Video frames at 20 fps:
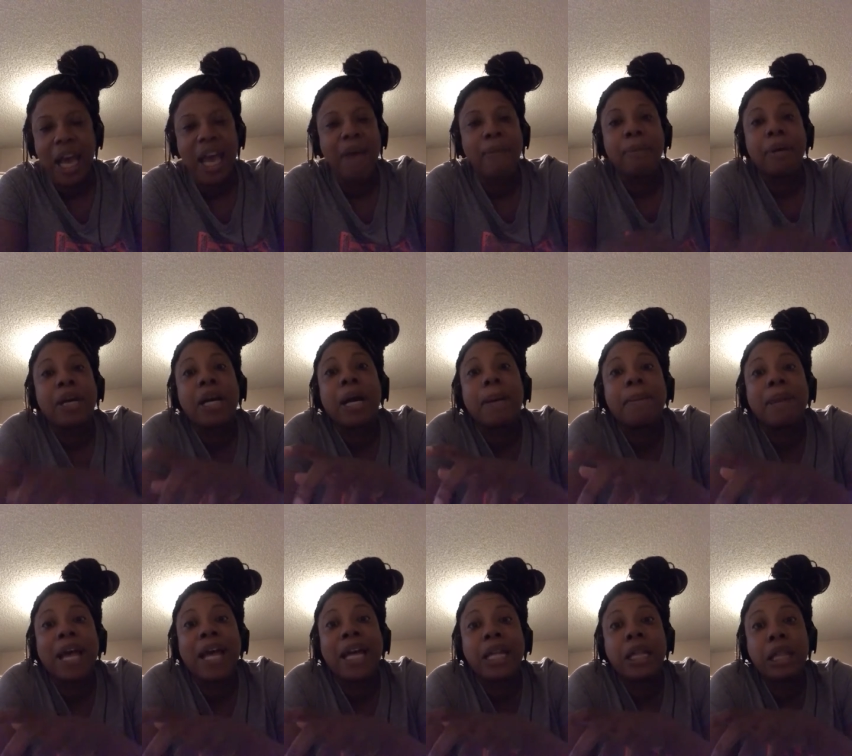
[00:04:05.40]
have become
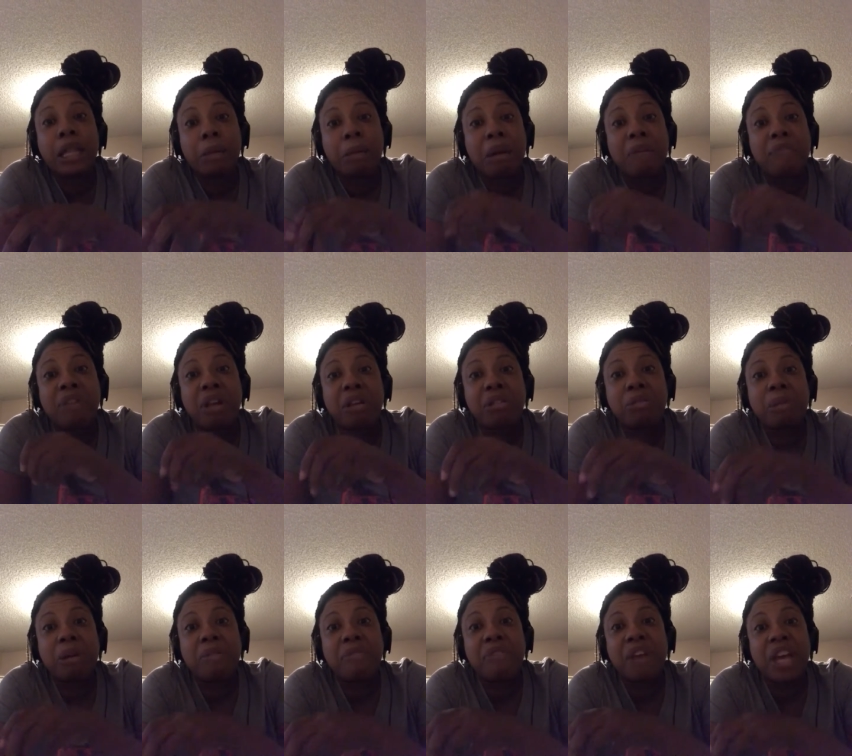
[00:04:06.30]
like them. I've lost
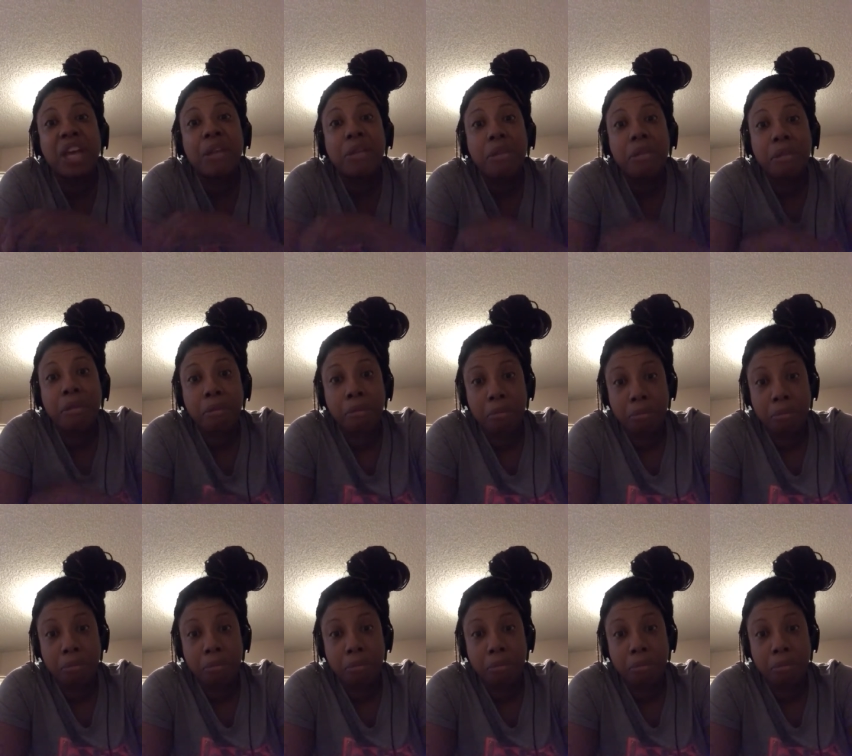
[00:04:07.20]
my faith.